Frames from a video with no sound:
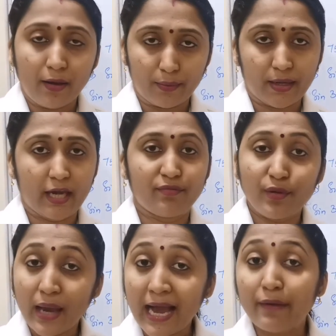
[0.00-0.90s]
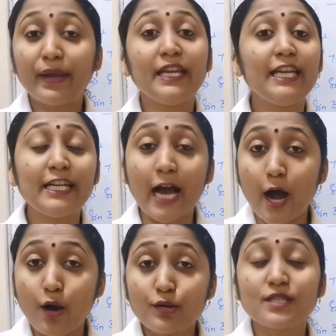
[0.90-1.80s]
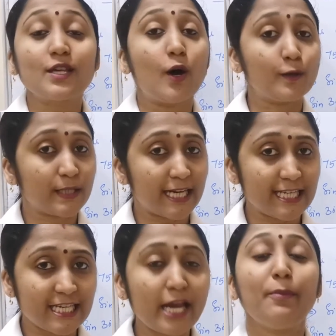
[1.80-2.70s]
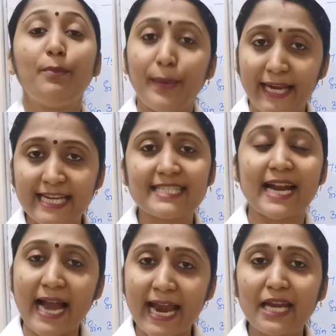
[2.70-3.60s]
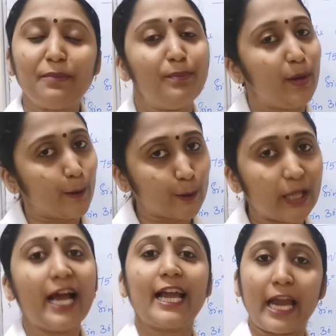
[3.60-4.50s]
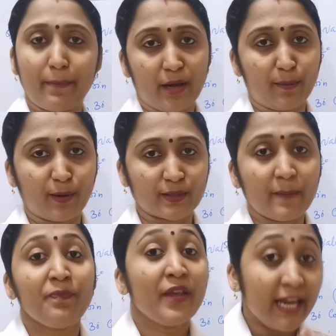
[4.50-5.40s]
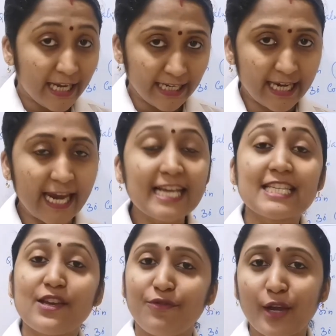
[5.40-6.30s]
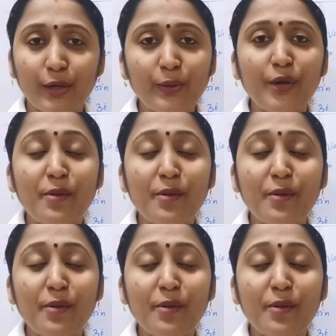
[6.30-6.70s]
Okay. If you have any doubts or suggestion, please write below the comment box. In case if you are new